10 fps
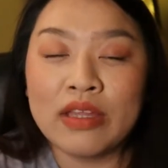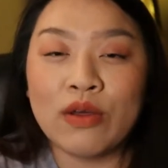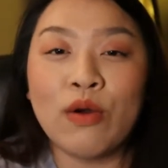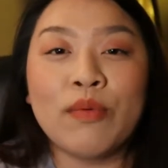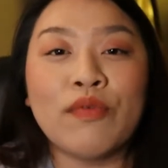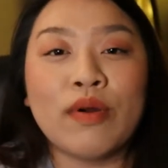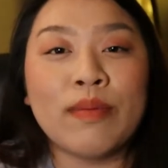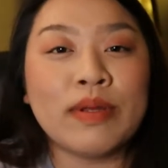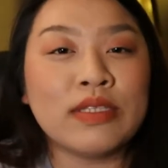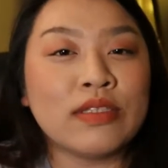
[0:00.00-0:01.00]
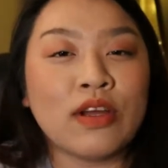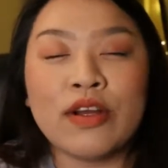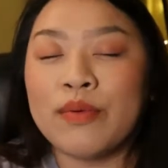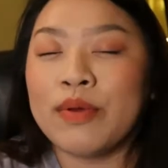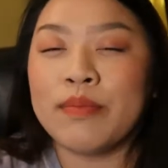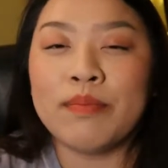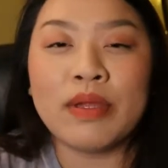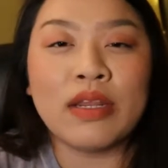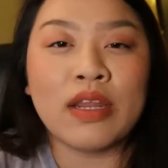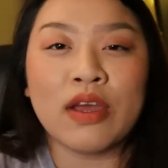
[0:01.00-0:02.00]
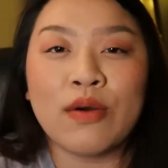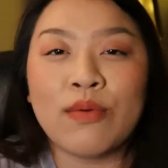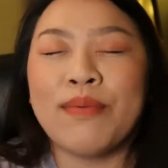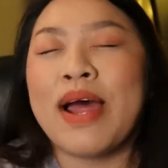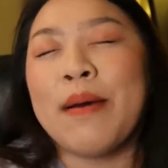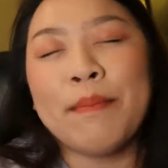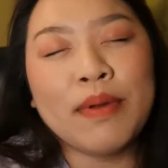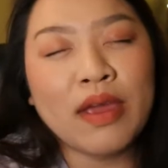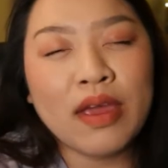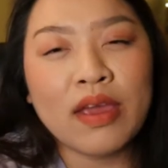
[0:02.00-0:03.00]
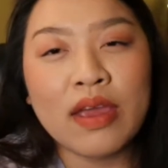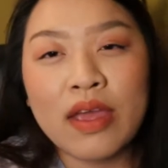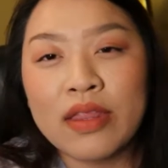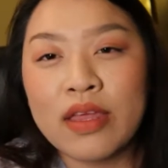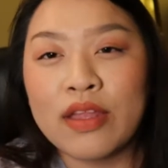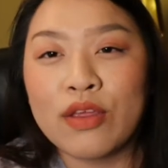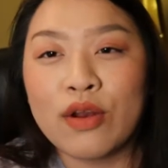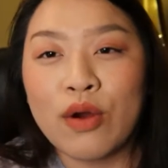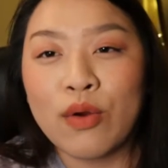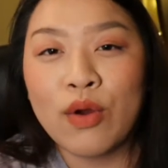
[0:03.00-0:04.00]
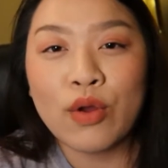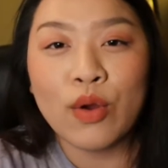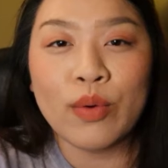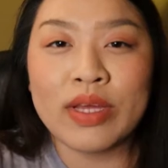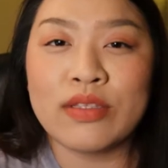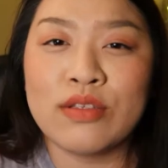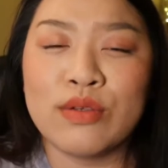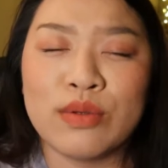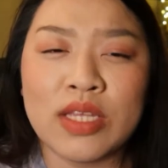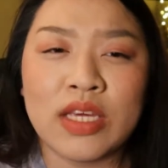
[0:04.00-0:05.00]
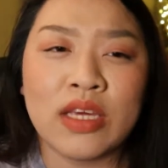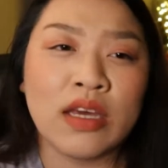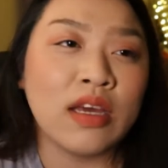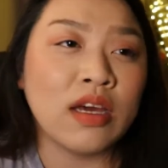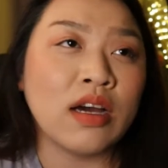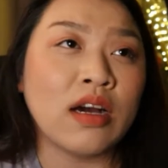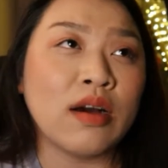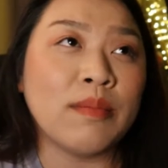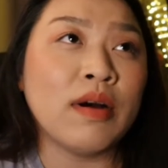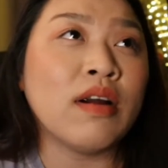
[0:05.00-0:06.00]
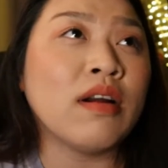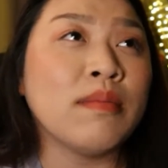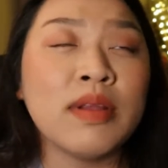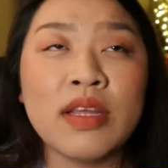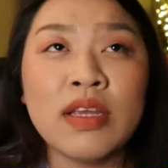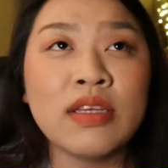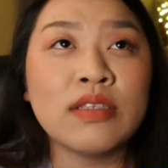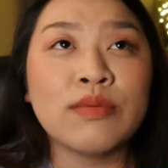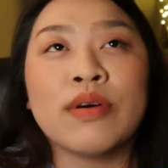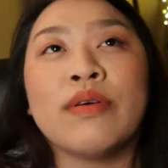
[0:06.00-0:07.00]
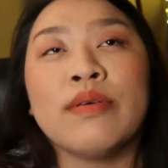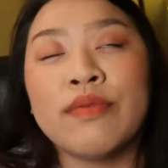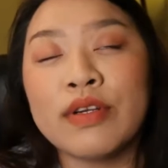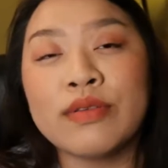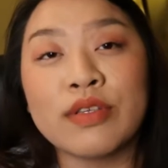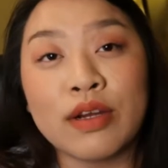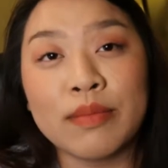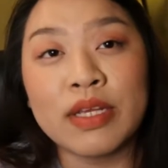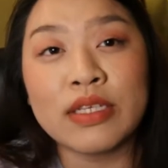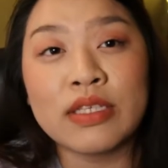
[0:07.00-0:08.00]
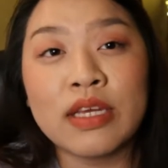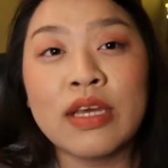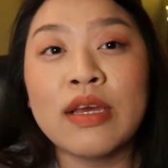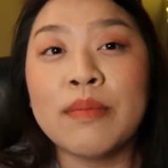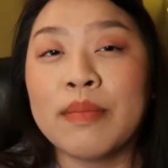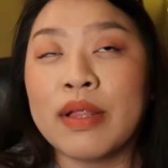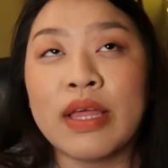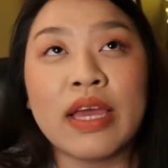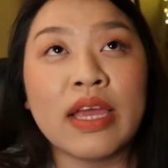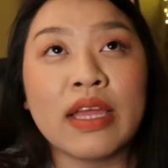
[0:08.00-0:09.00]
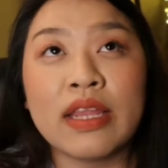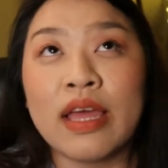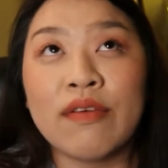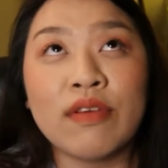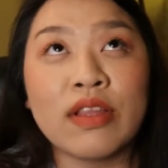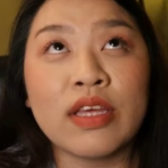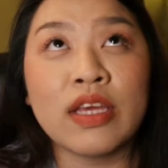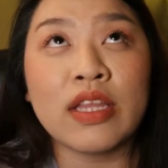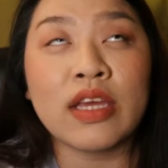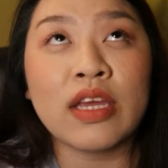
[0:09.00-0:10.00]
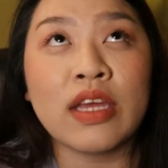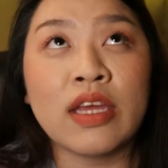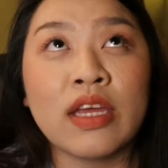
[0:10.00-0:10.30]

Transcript: The whole performance started with Peniel rapping, and then, you know, going into the harmonies. Well, first it was harmonies, but like definitely like